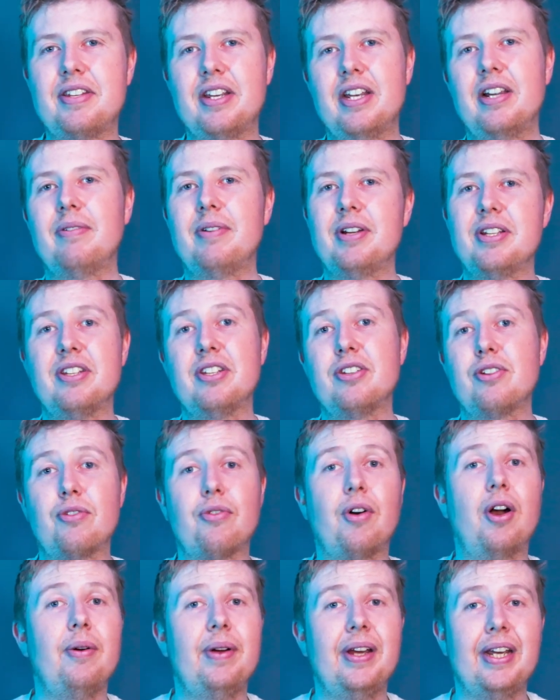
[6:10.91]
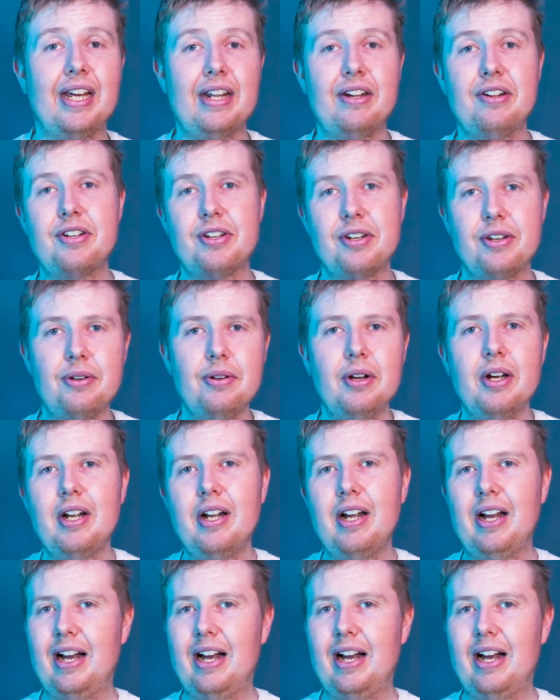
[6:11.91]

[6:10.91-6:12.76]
series is growing into,